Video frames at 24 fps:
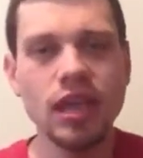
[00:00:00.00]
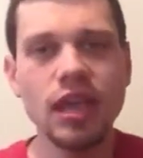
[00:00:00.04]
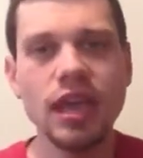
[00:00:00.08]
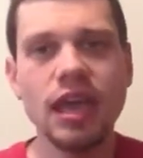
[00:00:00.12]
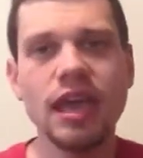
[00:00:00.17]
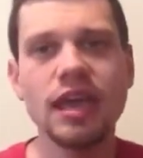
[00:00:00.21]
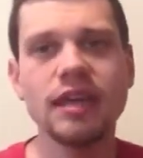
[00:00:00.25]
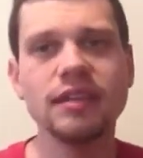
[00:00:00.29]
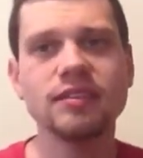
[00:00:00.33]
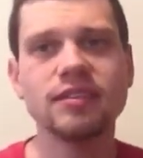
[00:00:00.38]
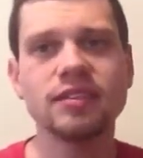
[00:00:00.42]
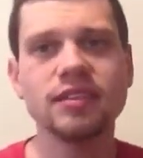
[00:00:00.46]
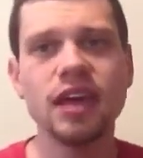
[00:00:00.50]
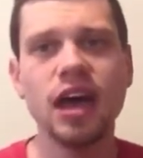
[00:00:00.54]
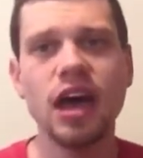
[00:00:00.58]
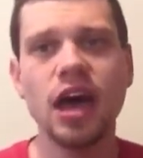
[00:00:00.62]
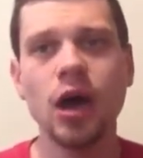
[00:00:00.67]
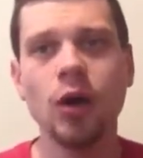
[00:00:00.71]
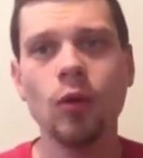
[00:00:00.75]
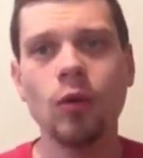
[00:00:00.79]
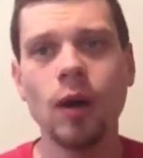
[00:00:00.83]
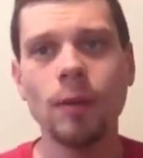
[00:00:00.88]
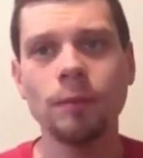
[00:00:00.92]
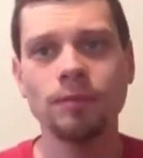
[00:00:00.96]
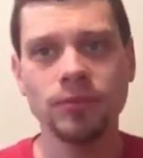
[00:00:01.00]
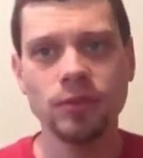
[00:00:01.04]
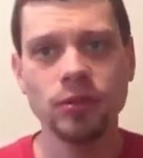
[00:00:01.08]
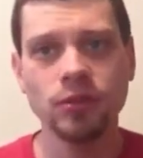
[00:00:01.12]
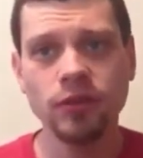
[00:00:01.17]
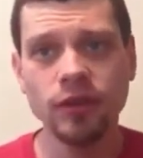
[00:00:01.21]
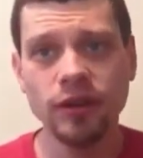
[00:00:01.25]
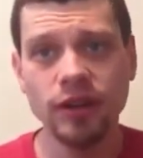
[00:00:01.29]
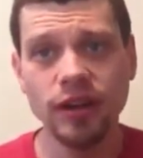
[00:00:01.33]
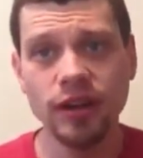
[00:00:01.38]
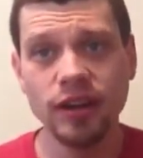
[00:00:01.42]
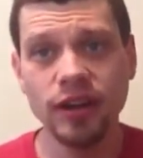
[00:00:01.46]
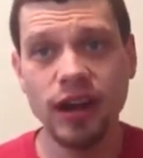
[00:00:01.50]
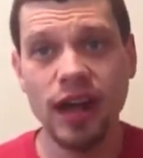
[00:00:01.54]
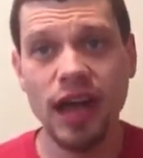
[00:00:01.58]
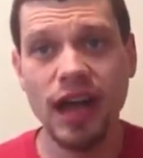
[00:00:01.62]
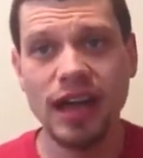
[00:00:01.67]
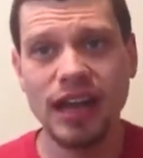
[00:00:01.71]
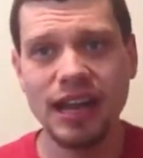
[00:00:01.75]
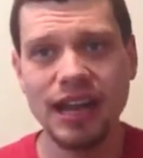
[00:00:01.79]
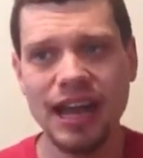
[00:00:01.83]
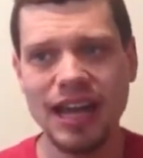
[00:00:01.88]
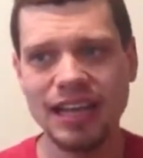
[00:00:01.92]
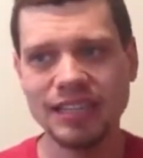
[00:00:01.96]
And so, during
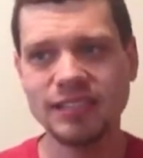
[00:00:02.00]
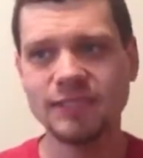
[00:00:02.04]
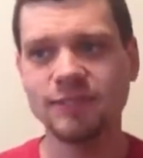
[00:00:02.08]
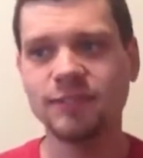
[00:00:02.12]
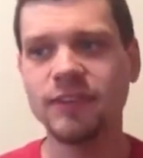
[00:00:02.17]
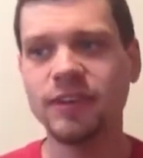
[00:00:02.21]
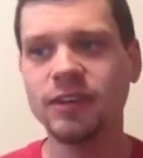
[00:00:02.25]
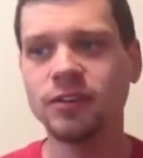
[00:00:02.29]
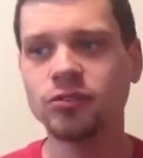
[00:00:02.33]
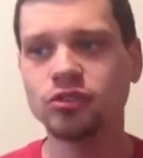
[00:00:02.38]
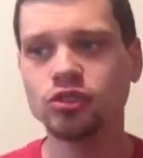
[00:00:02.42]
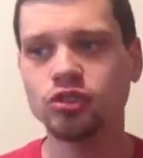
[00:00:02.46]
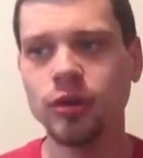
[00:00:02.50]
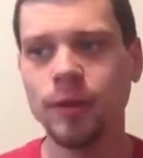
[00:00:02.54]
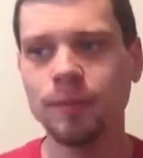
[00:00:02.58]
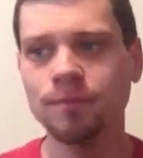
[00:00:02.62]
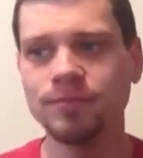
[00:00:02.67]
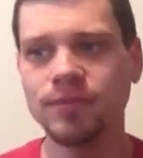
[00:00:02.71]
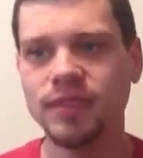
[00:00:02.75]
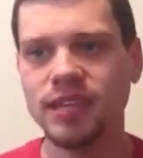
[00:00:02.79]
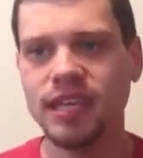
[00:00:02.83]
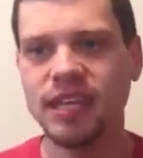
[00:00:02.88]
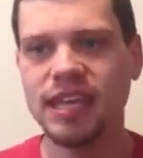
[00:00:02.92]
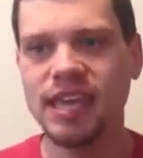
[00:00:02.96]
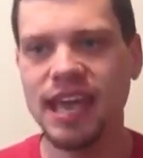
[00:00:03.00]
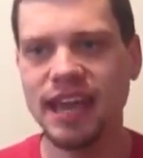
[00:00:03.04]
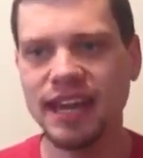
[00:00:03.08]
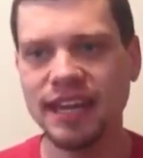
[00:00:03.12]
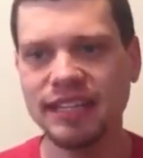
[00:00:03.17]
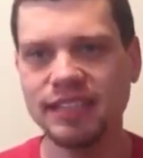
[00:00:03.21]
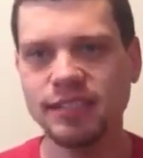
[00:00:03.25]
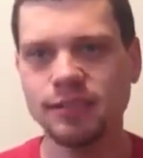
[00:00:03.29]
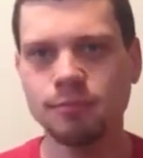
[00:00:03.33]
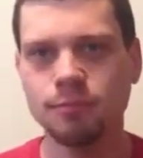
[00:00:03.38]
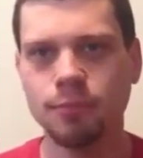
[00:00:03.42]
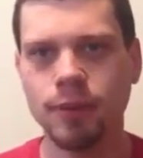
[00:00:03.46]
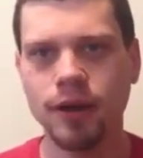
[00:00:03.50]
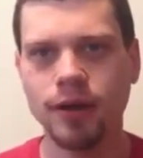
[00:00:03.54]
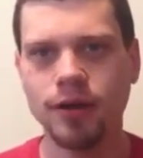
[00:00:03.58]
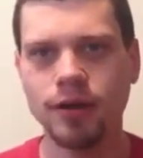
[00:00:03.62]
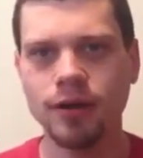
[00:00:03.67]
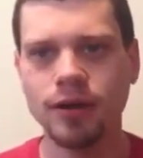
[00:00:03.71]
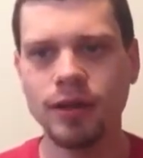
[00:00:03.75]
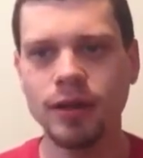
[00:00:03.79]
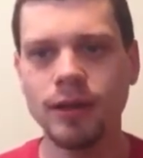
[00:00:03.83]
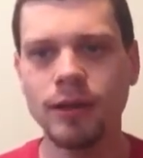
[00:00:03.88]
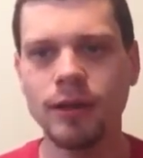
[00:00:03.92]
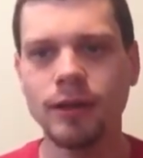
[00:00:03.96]
a class field trip to
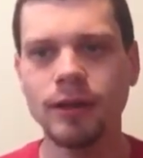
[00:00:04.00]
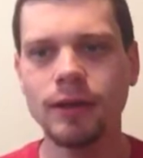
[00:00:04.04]
Gettysburg,